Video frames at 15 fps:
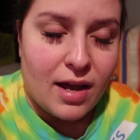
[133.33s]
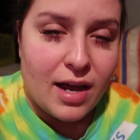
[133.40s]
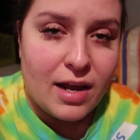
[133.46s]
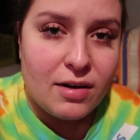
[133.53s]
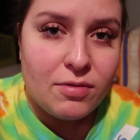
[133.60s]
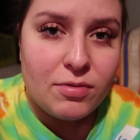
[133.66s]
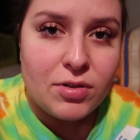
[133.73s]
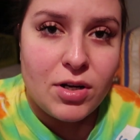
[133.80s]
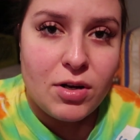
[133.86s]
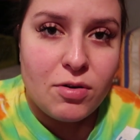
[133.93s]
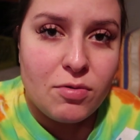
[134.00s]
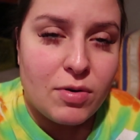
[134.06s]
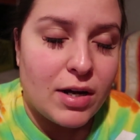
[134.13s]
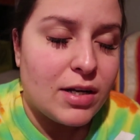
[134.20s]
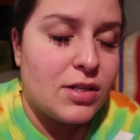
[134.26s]
I don't
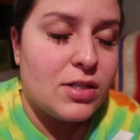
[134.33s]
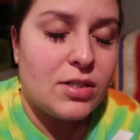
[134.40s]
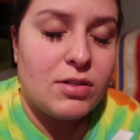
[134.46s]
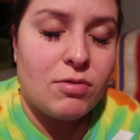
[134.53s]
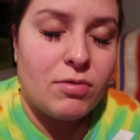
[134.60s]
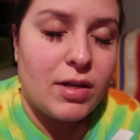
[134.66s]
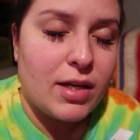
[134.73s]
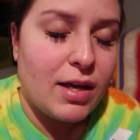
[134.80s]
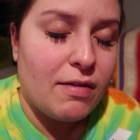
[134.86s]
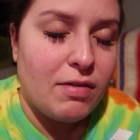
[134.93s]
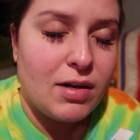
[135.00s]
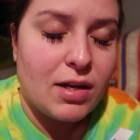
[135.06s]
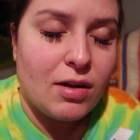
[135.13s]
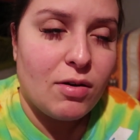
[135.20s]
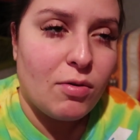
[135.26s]
know, I just don't like
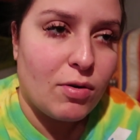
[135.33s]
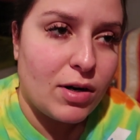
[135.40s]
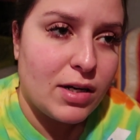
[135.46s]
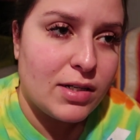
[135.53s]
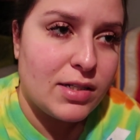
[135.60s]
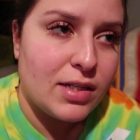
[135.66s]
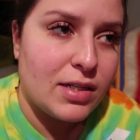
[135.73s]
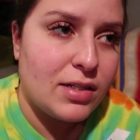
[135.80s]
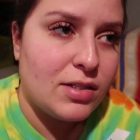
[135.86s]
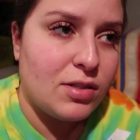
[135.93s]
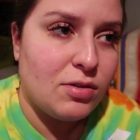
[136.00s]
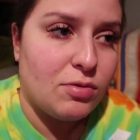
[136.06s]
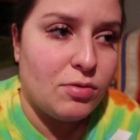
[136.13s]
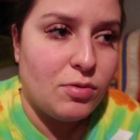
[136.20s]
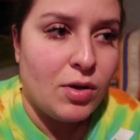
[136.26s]
having to get oriented
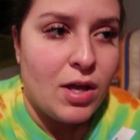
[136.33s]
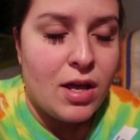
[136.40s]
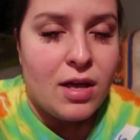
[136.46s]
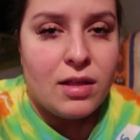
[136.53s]
to